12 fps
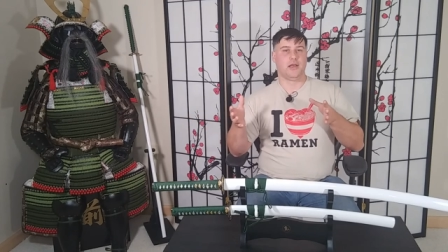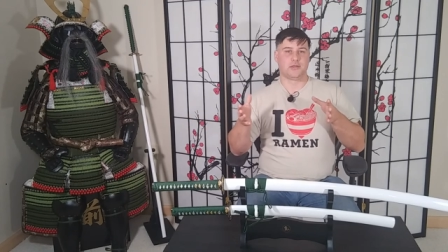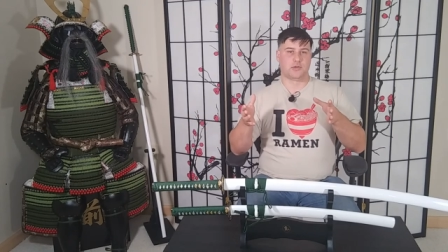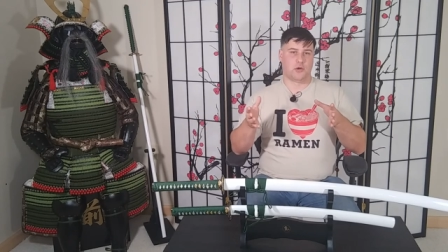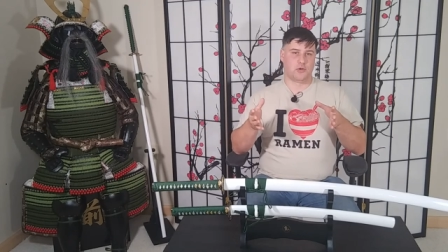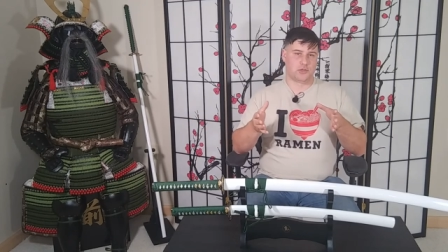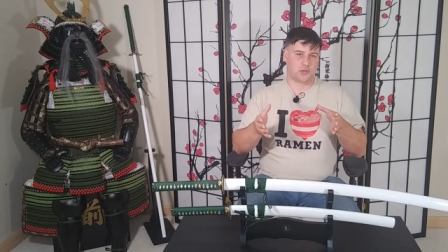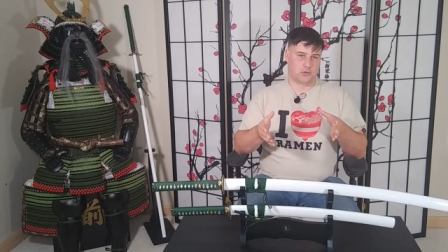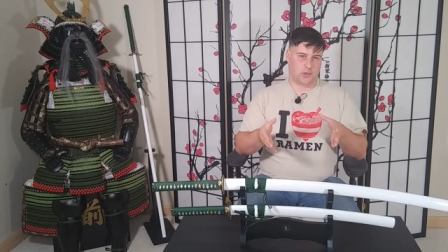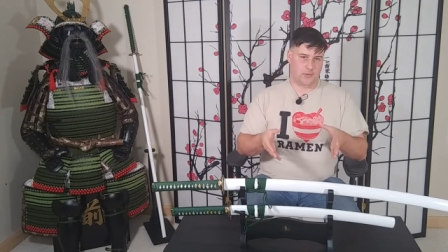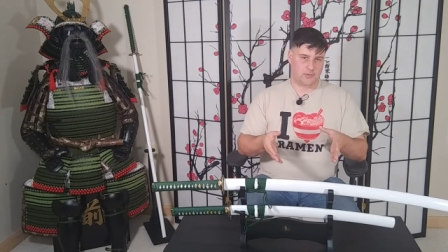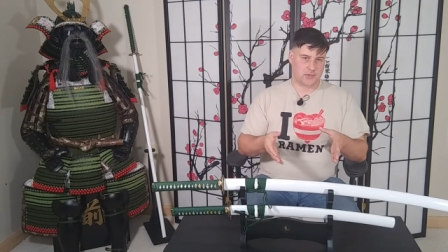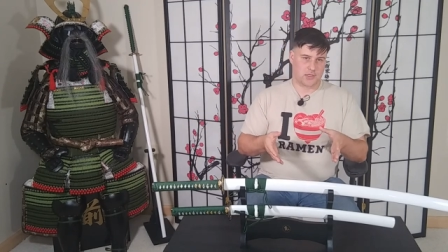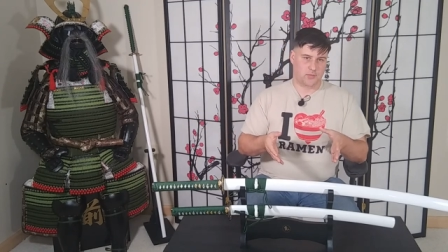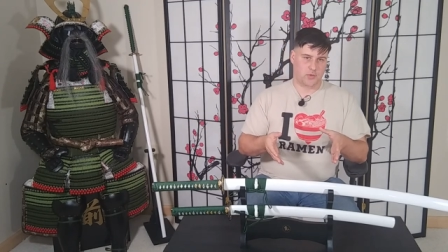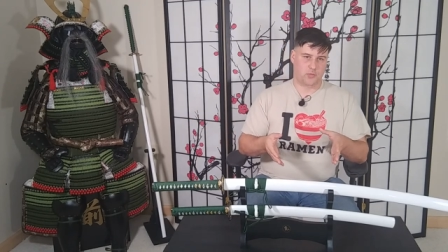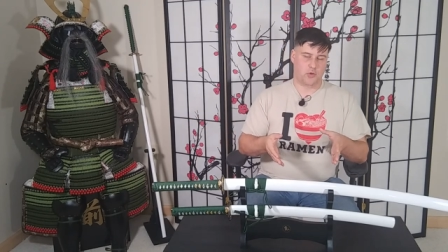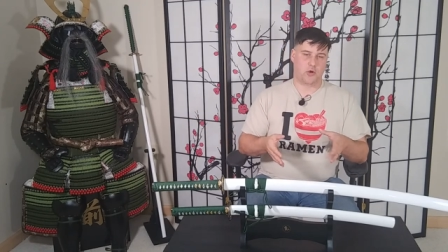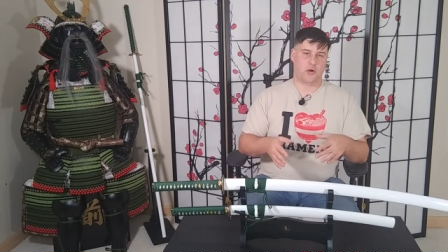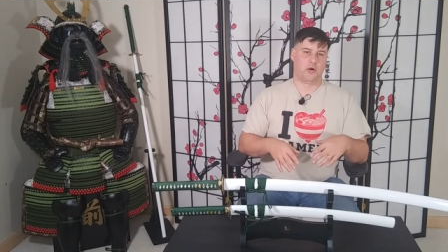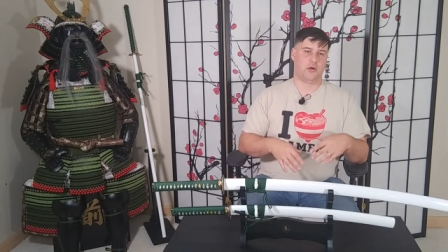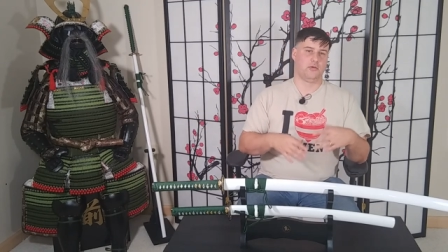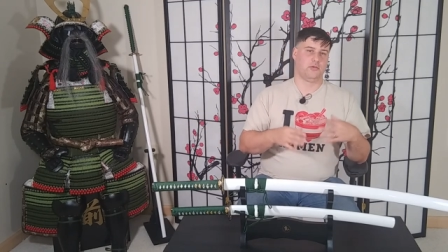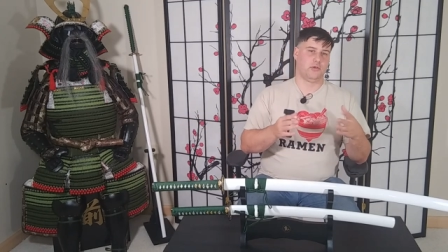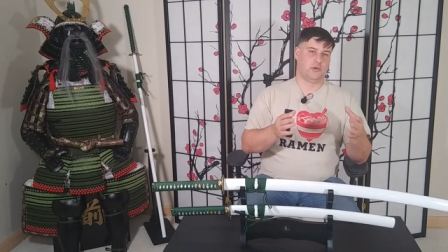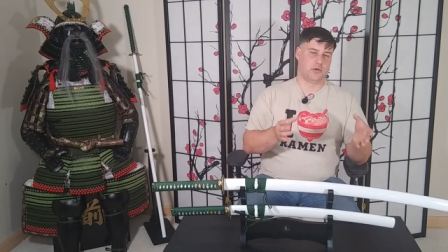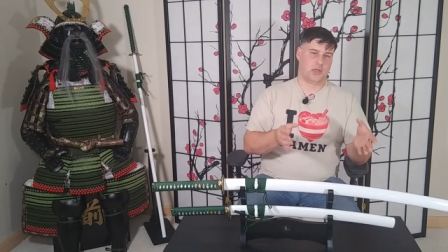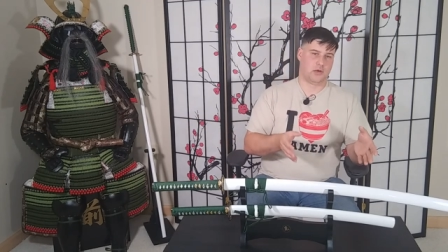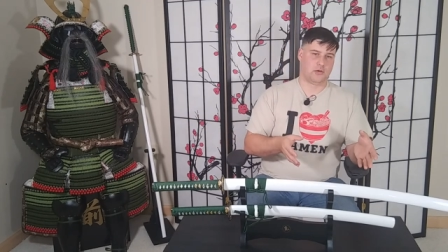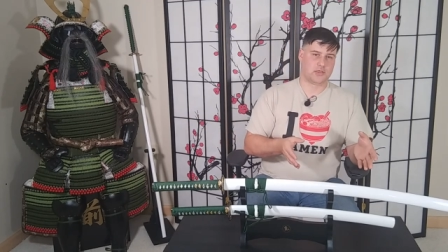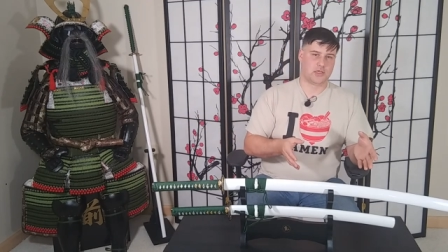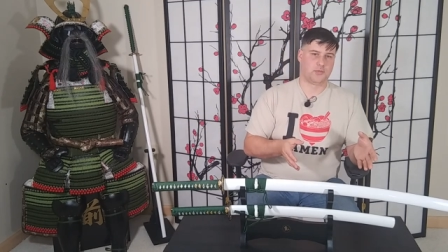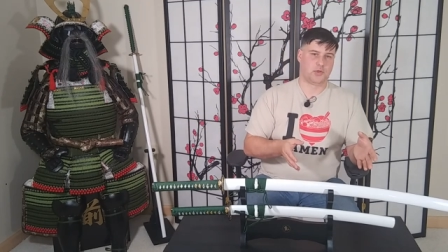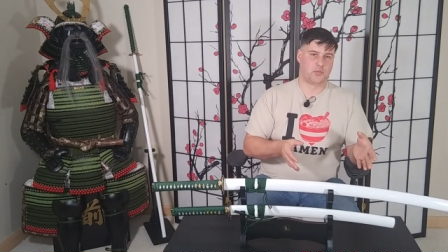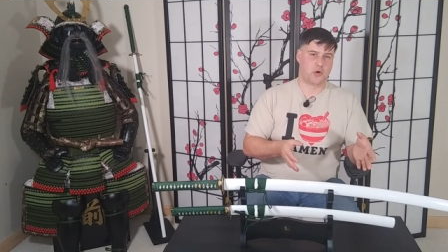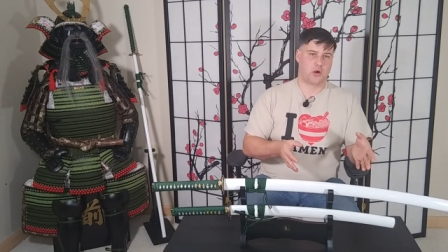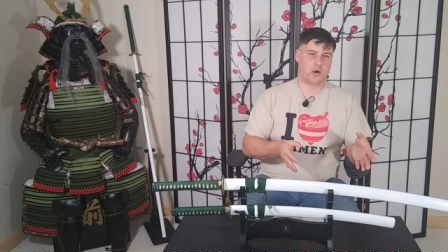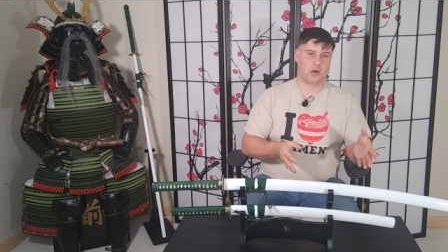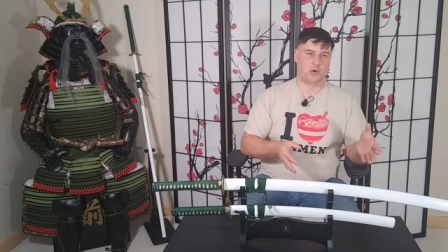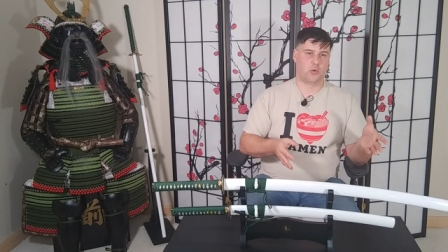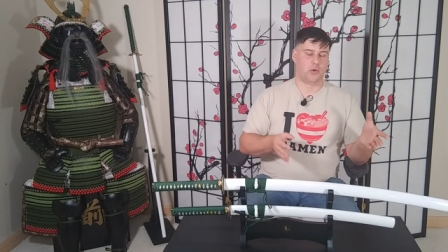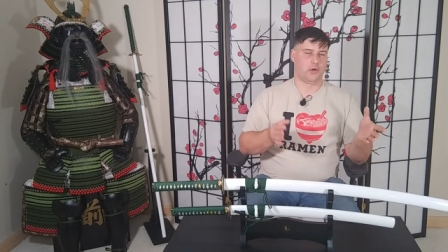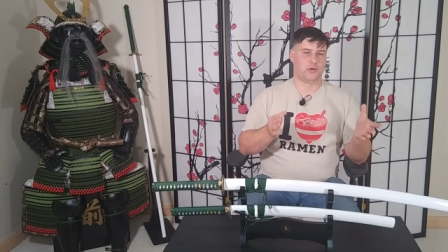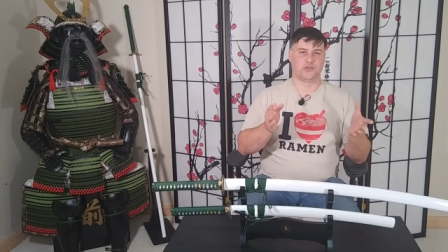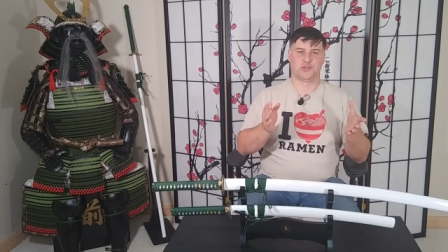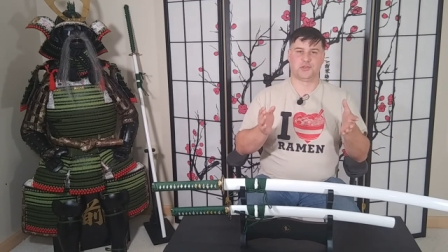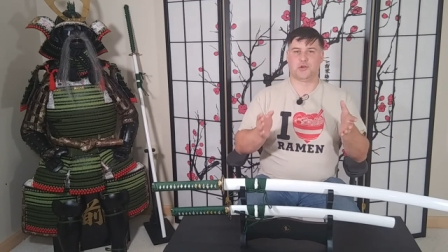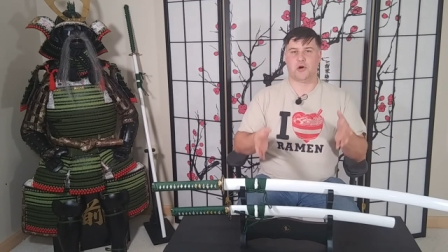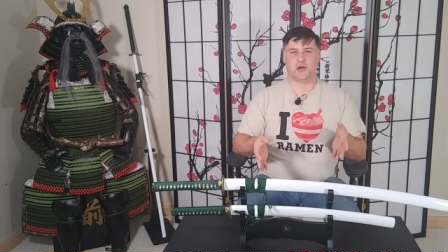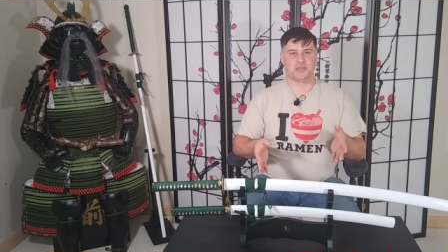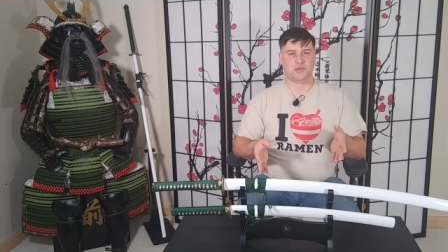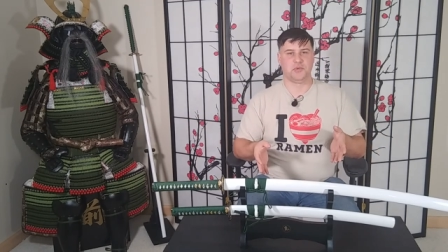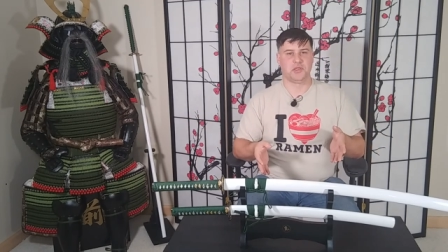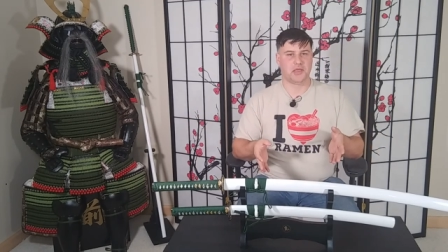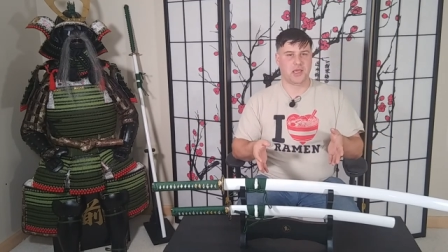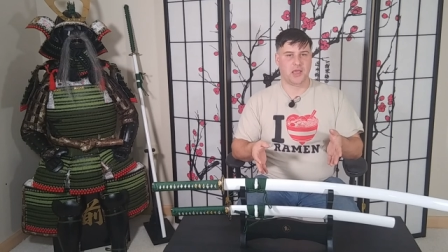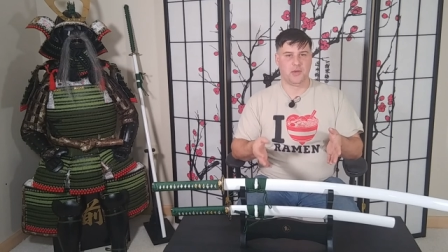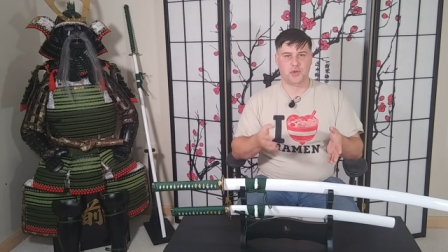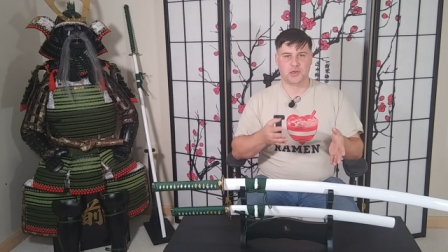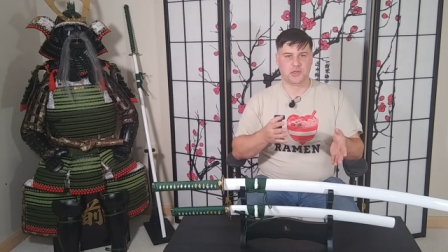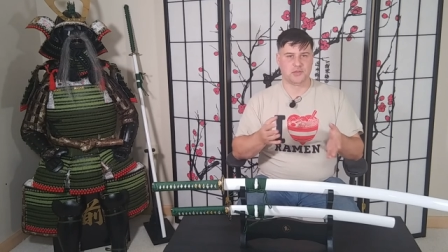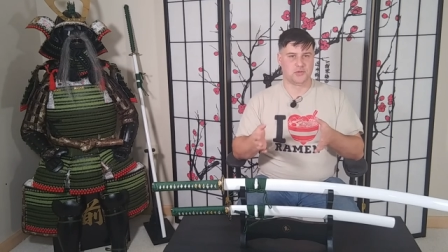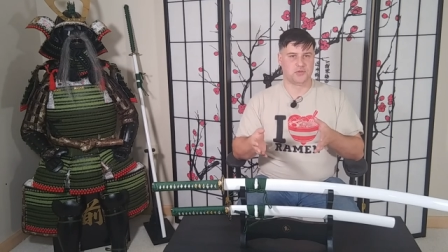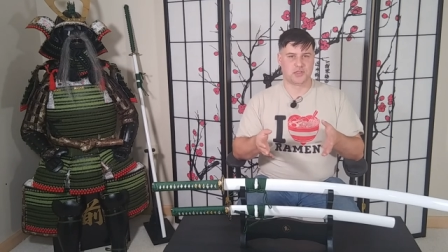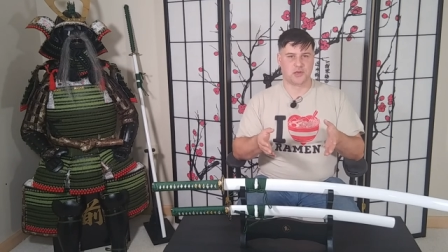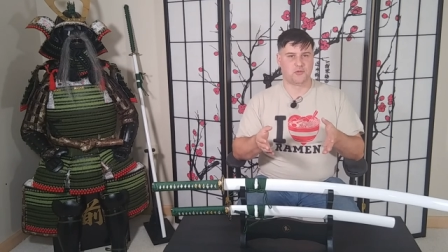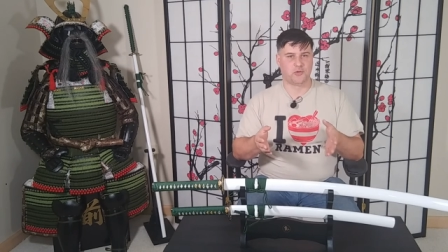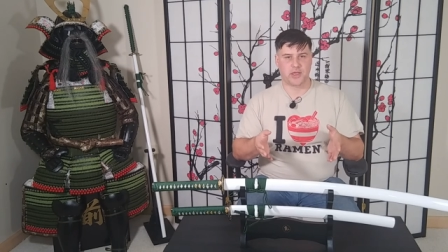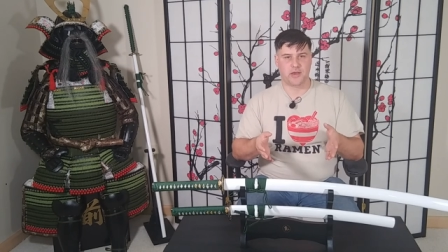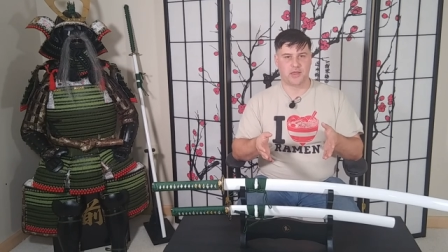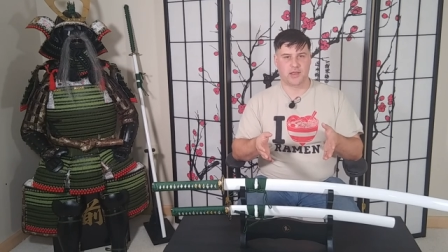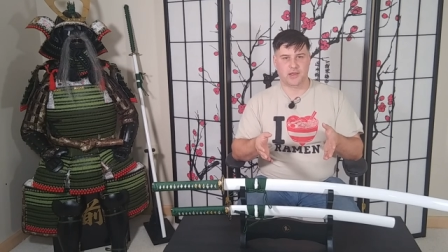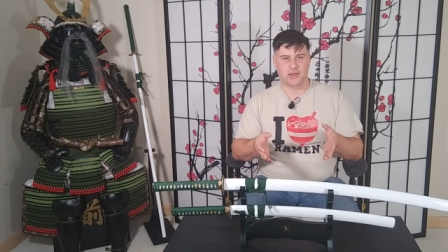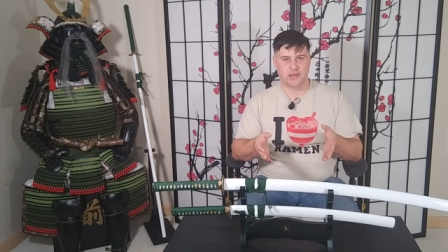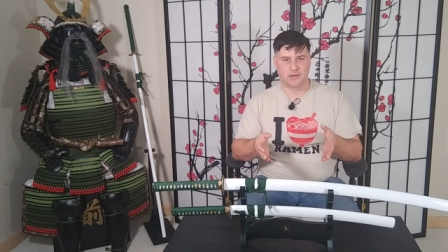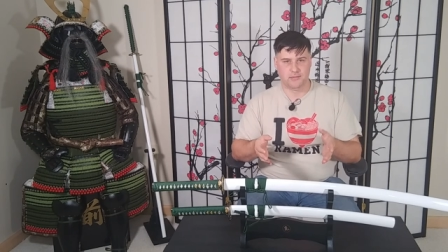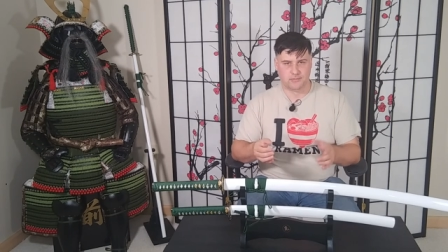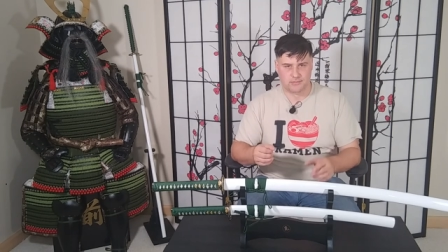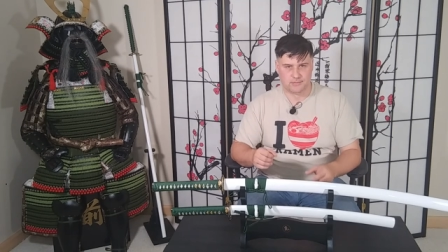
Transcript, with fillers: as long as your level's up to par, your gear is up to par, or you're just awesome at the game and can do stuff without getting hit.